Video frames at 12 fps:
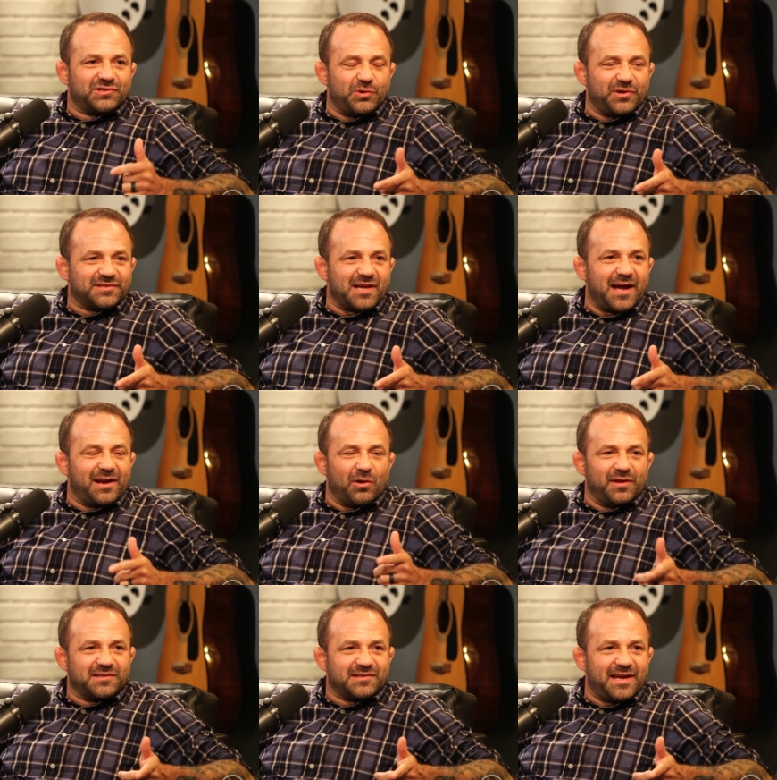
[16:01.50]
suicide, all
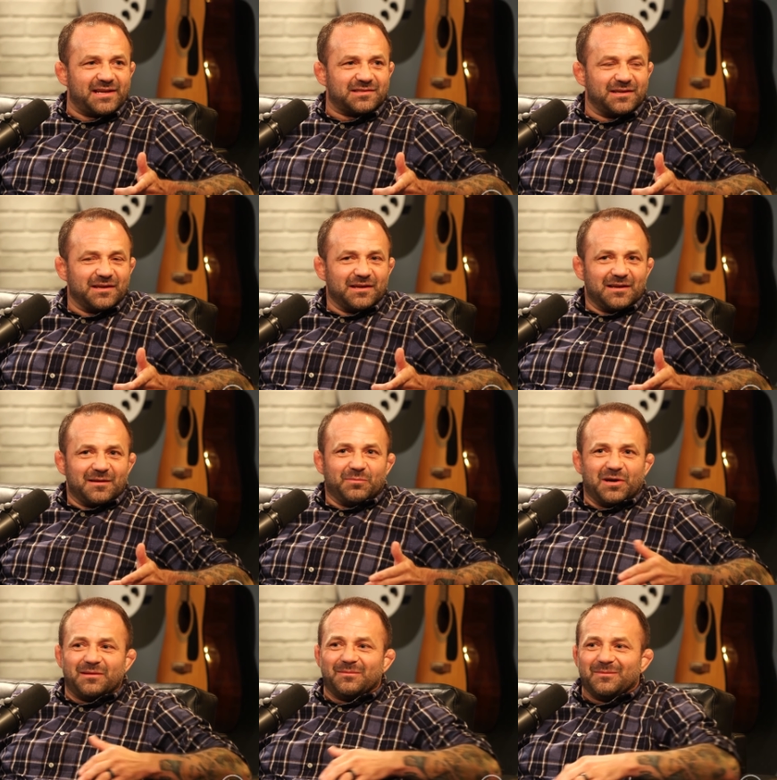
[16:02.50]
these things.
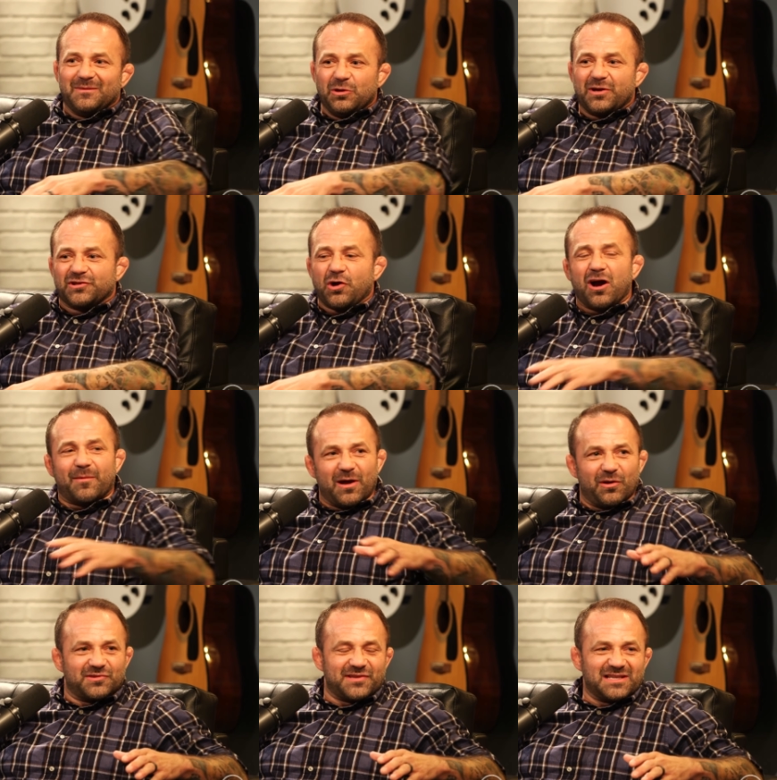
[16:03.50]
But you could talk about
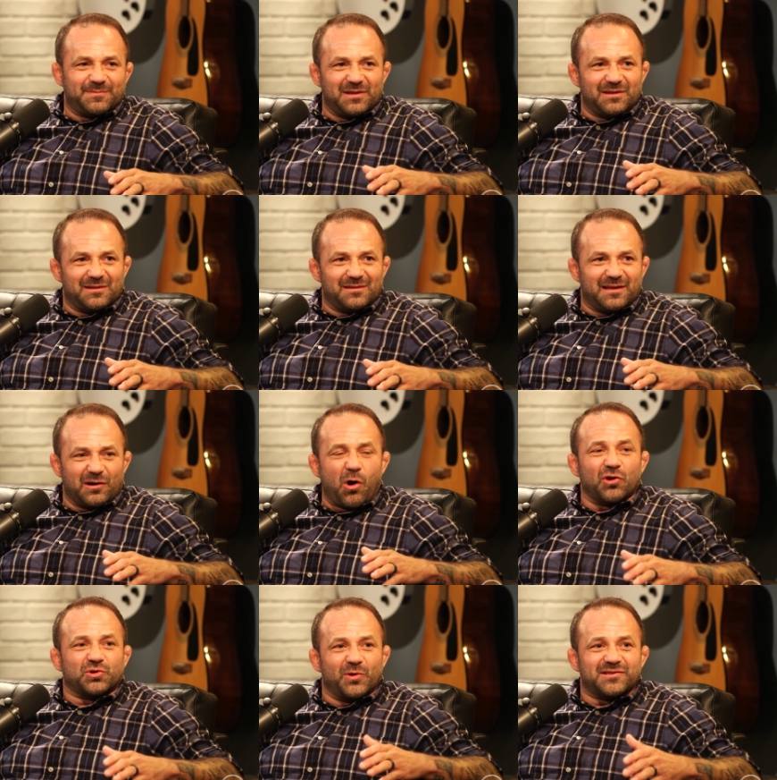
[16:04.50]
those things, but there
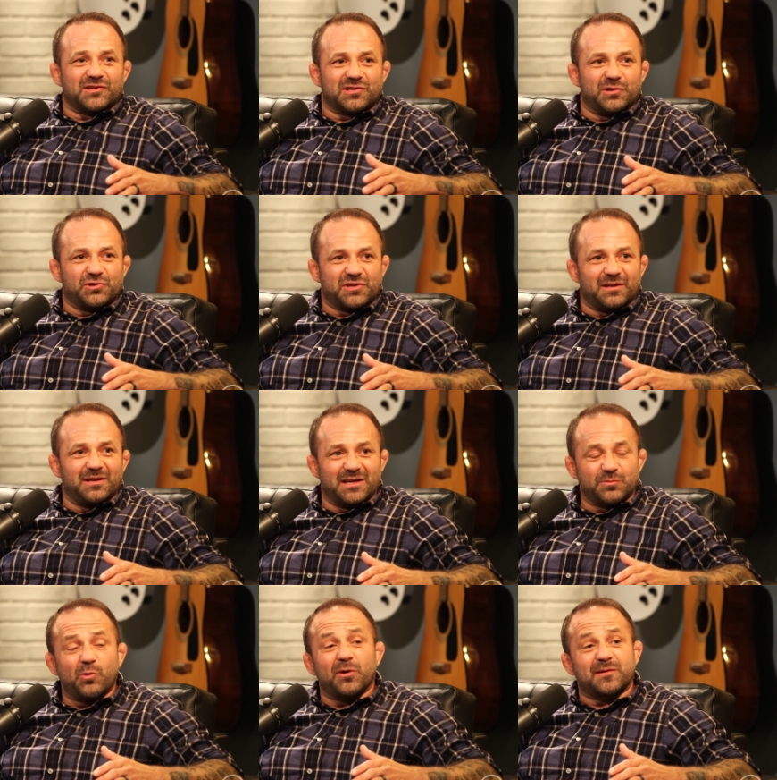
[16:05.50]
also is a solution.
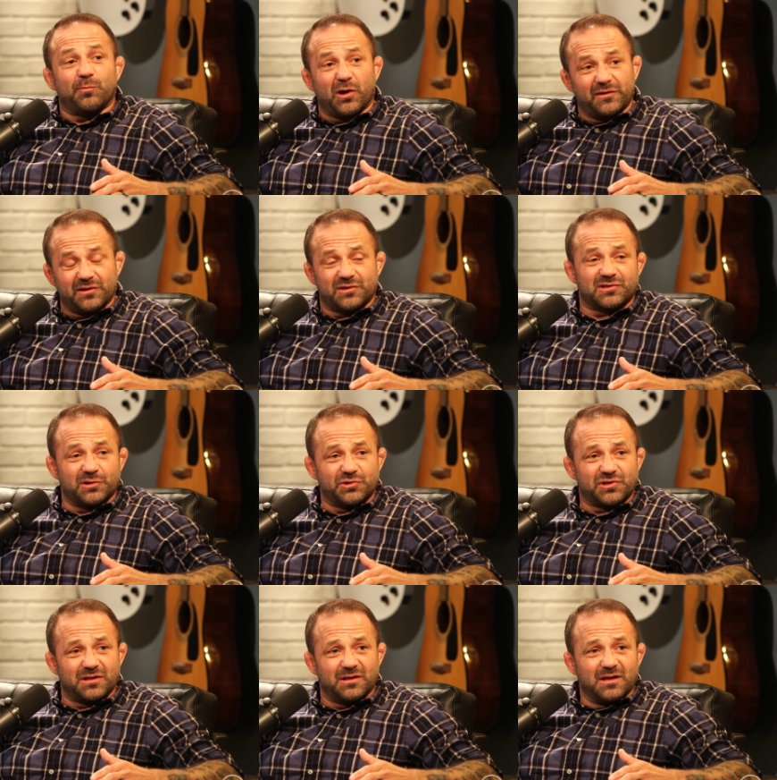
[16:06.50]
And we want to point to the
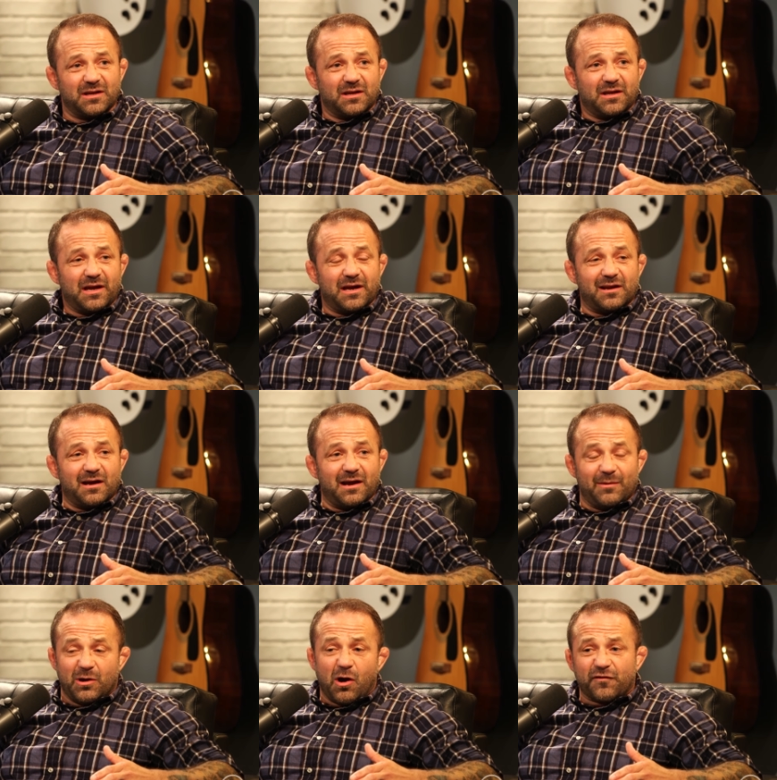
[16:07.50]
solution, and uh,
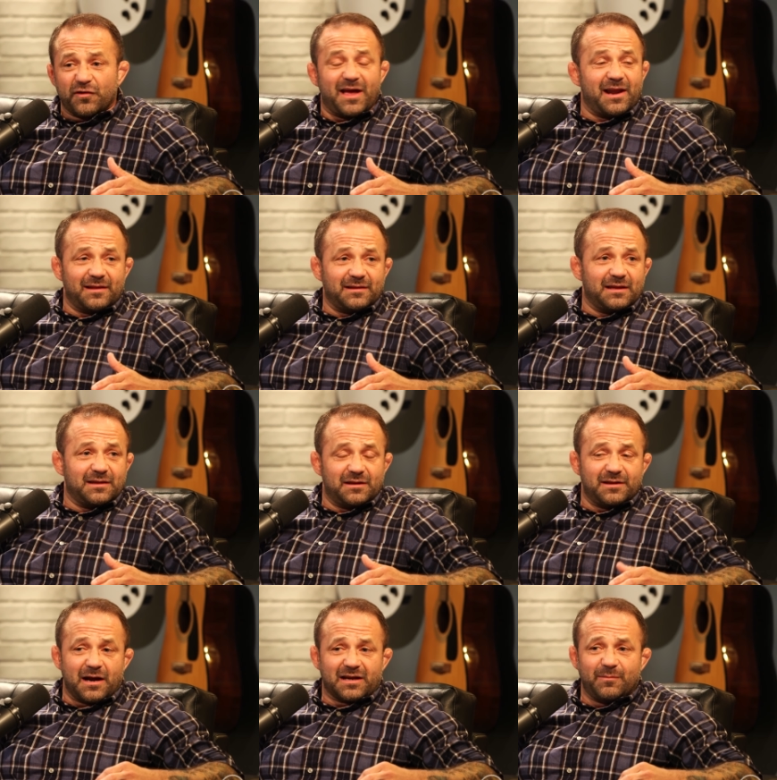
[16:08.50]
and we offer that at the end of
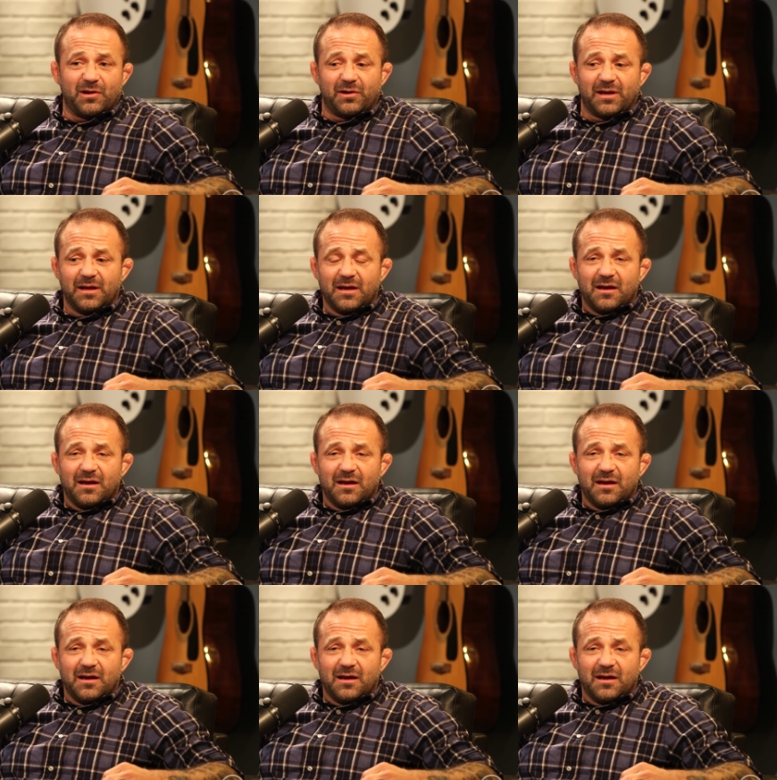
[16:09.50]
the documentary.